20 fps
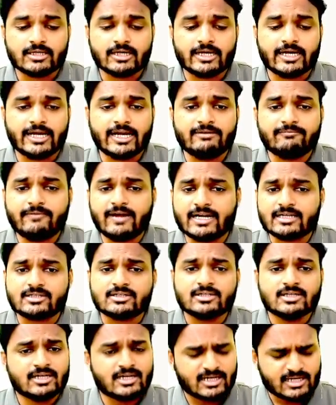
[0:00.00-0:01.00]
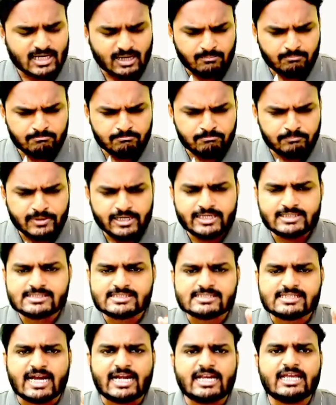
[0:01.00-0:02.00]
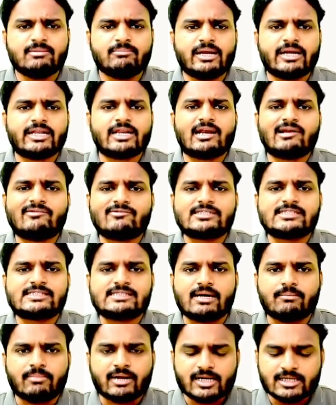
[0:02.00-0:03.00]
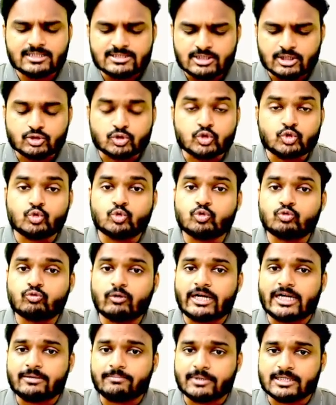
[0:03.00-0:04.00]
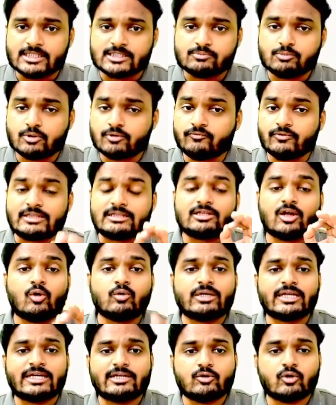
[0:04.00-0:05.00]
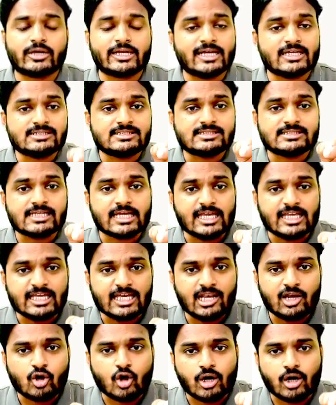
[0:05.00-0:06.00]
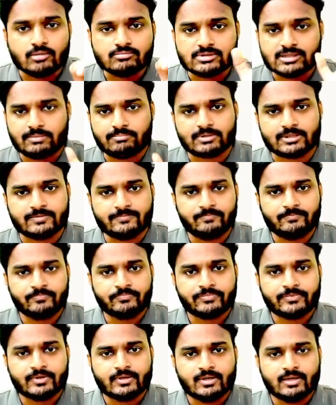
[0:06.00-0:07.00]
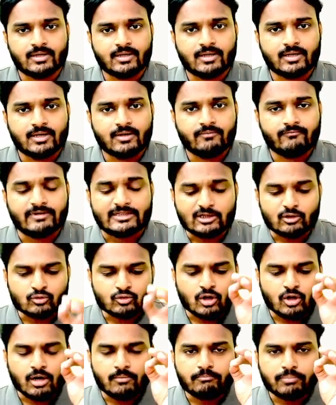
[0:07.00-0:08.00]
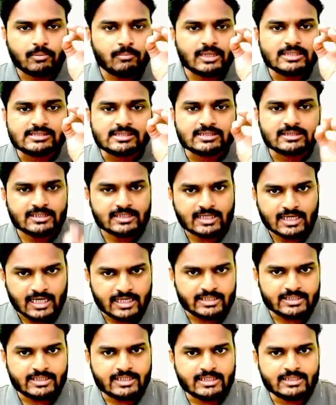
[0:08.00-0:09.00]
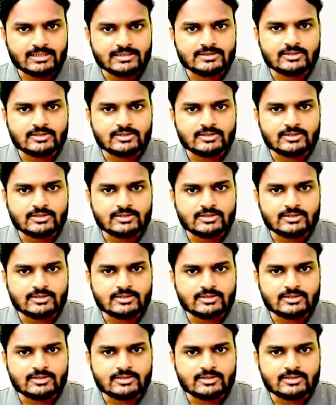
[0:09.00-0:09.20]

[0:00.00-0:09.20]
In fact, complete study material was summarized into 220 pages book without ignoring a single concept. Without compromising the content,